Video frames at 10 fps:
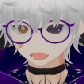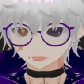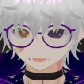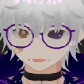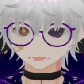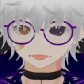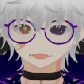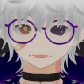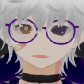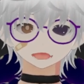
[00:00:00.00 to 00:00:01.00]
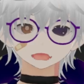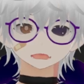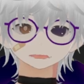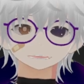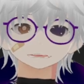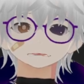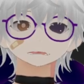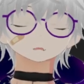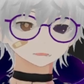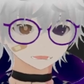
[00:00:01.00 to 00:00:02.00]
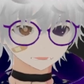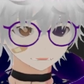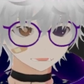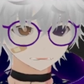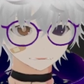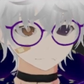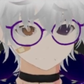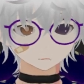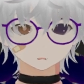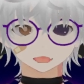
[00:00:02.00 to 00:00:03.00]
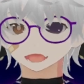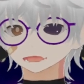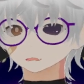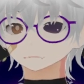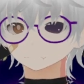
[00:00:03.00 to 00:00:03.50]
getting to the main reason why. Well,